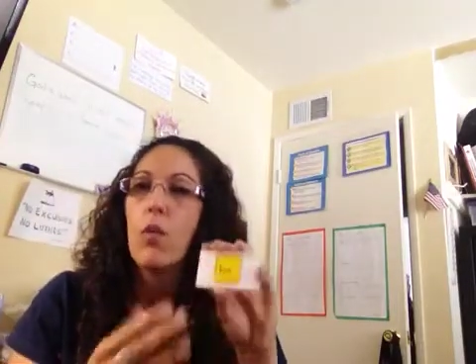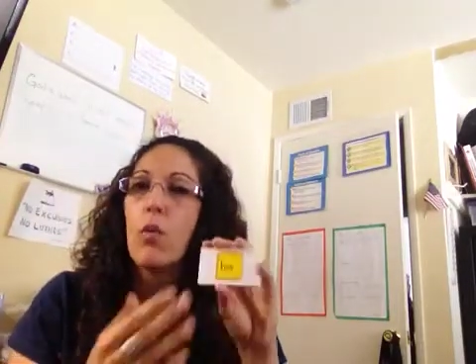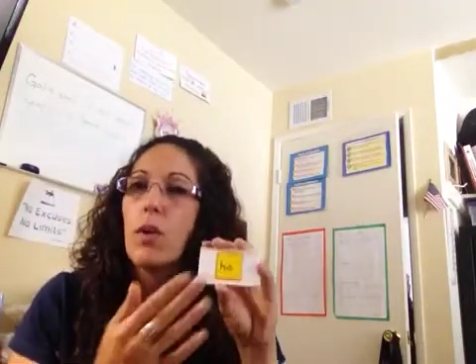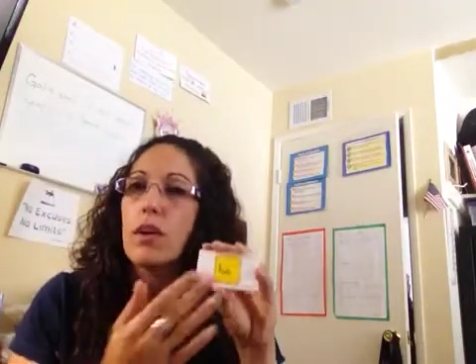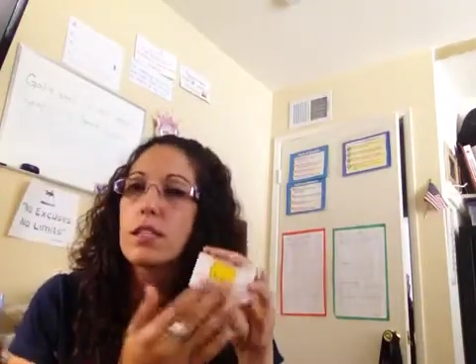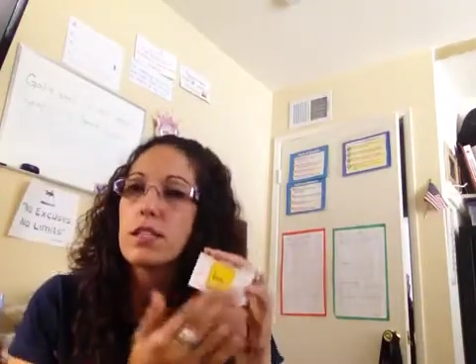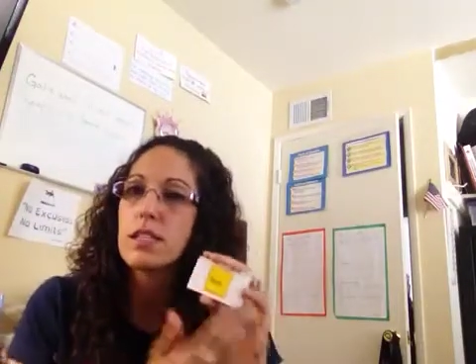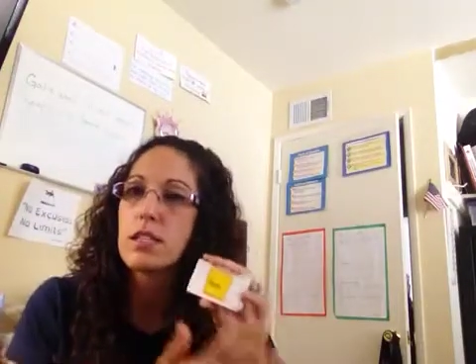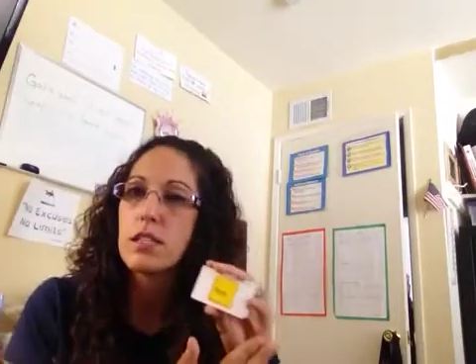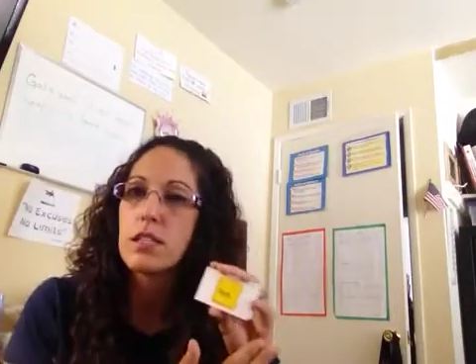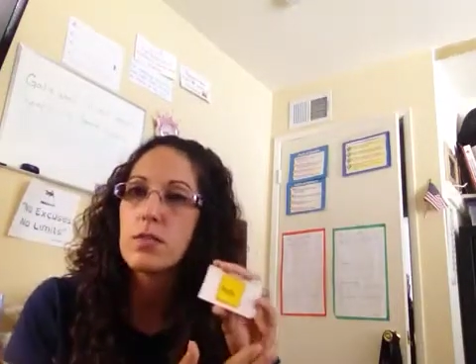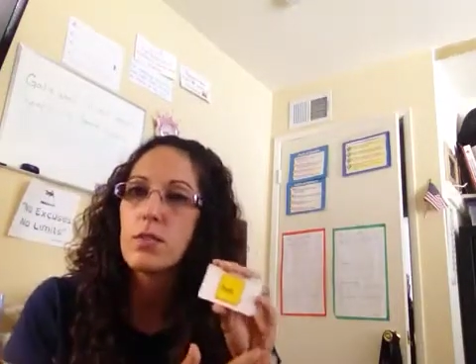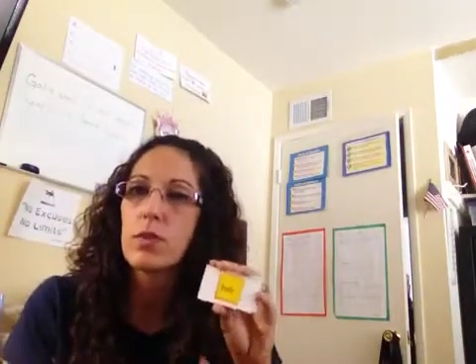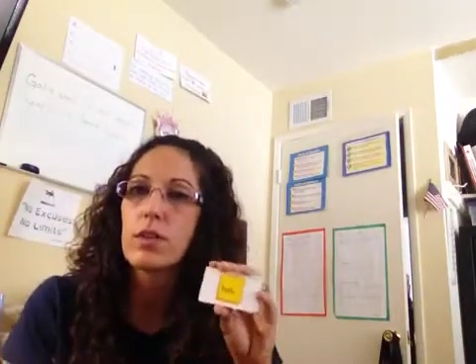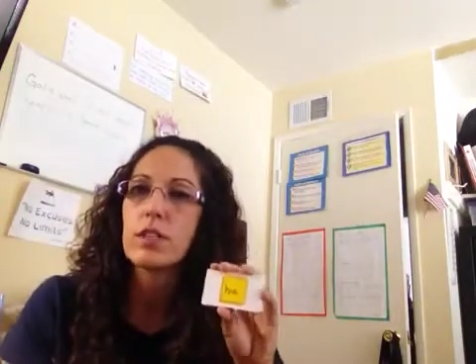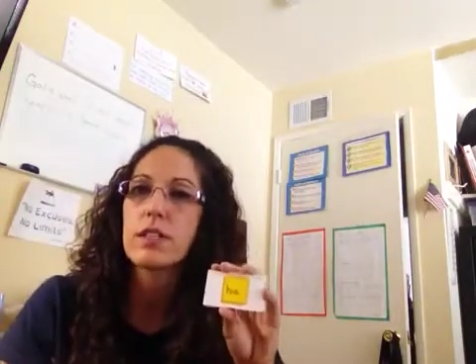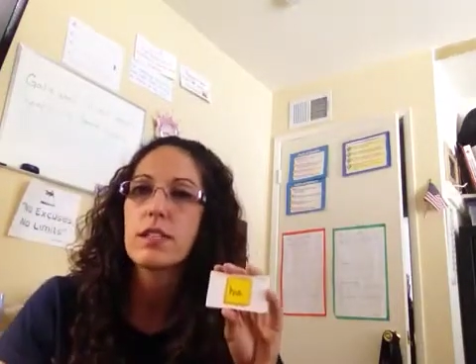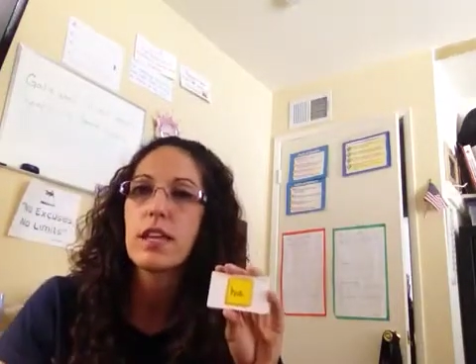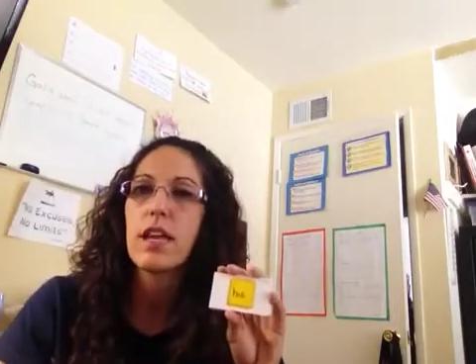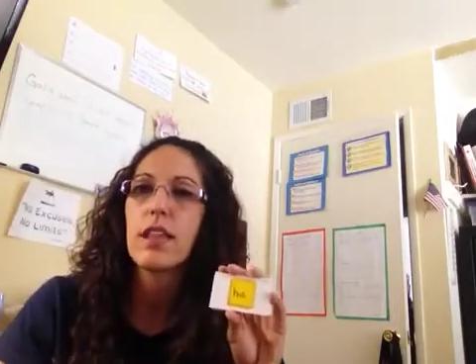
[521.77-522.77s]
What does this
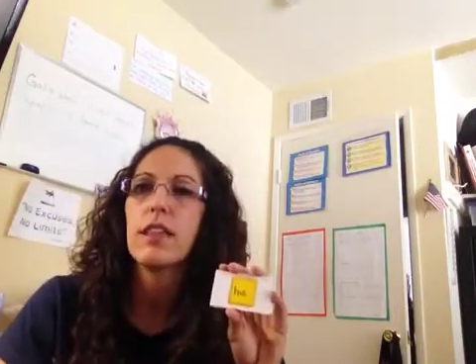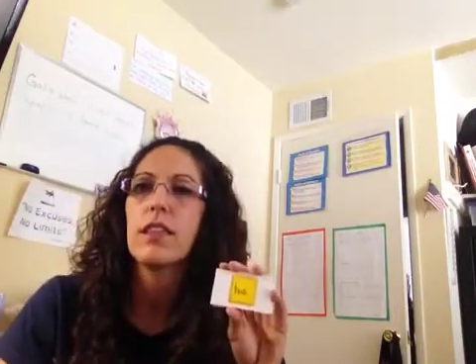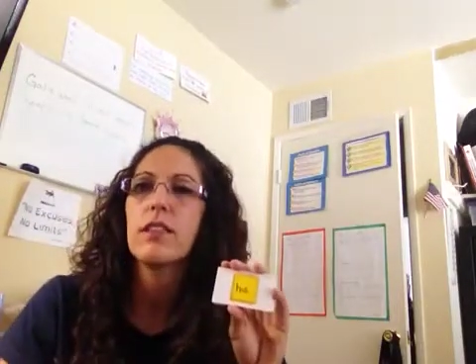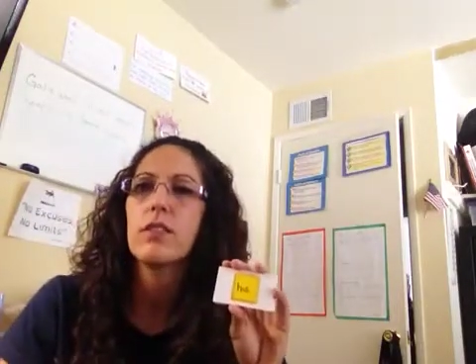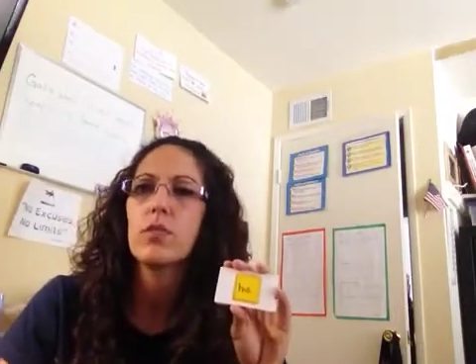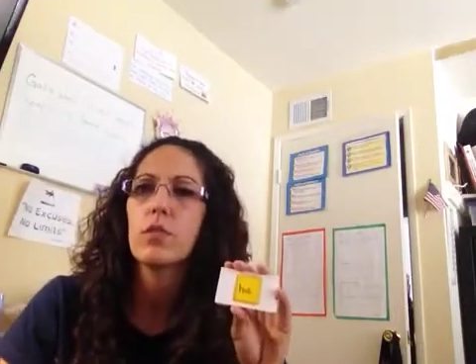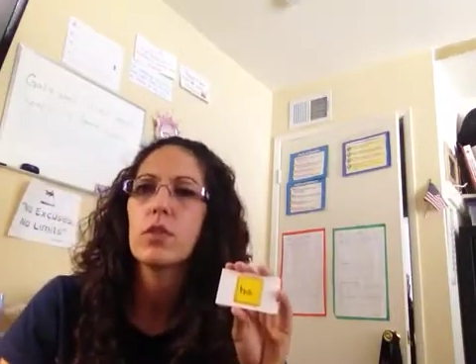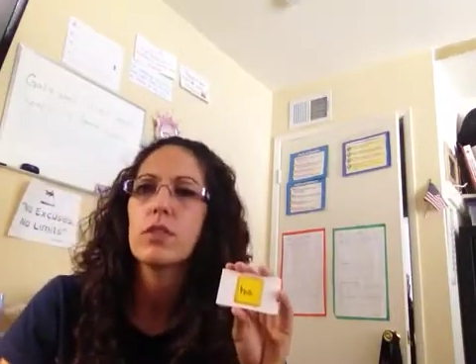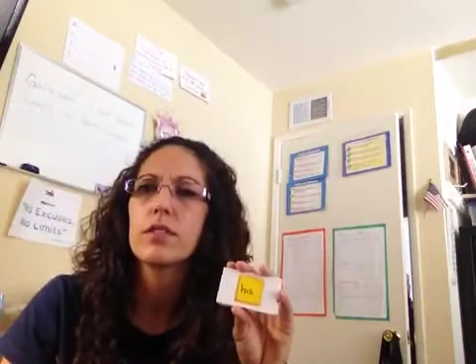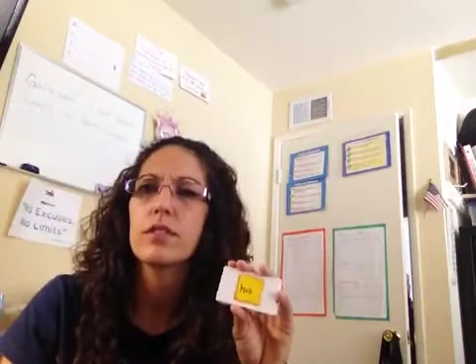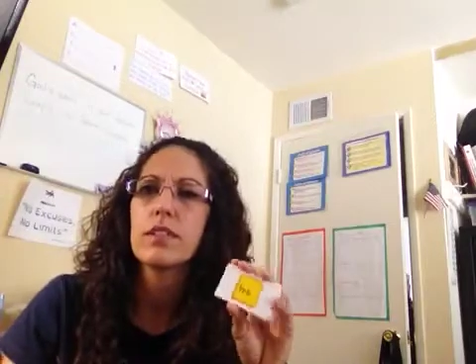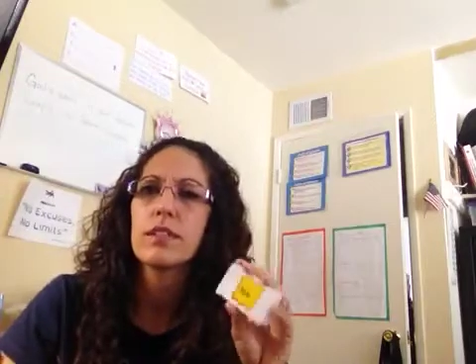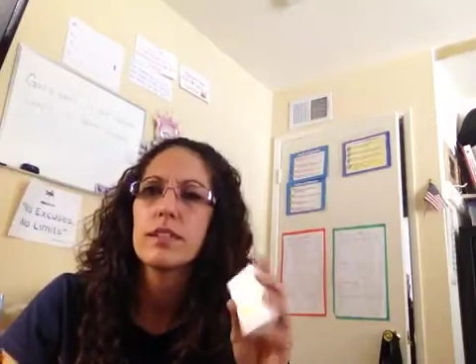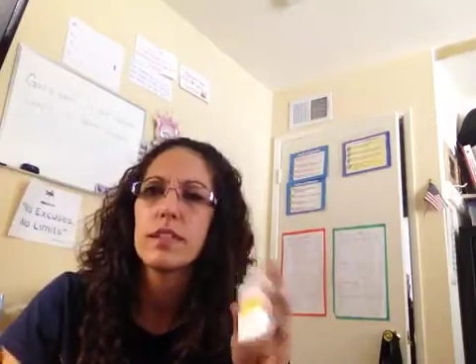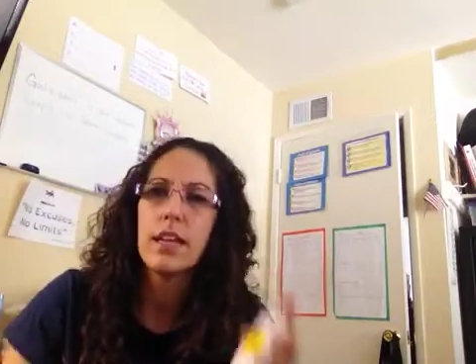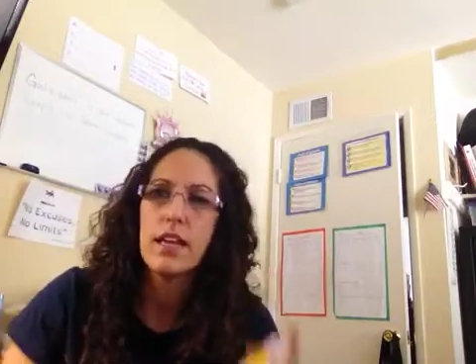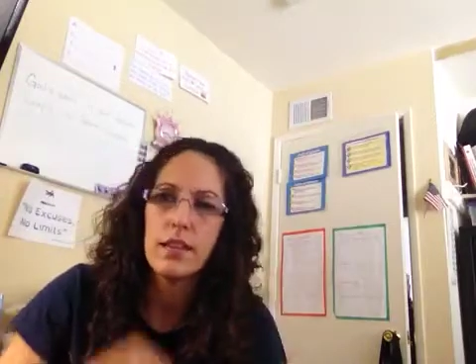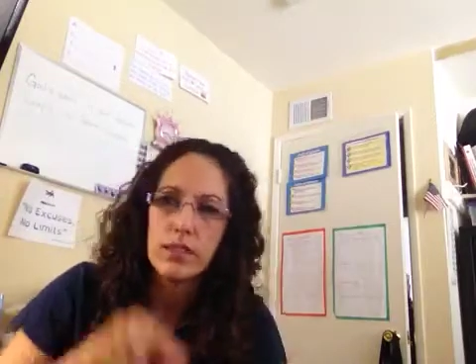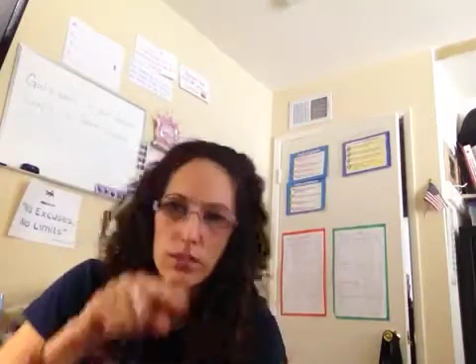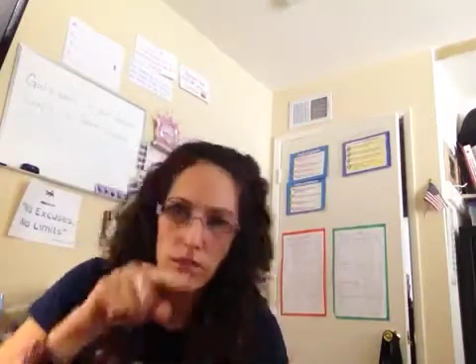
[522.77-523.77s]
word say? This word
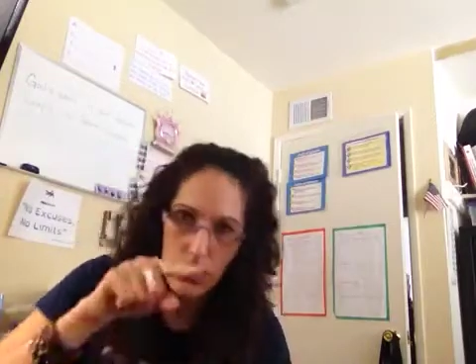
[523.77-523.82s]
says his.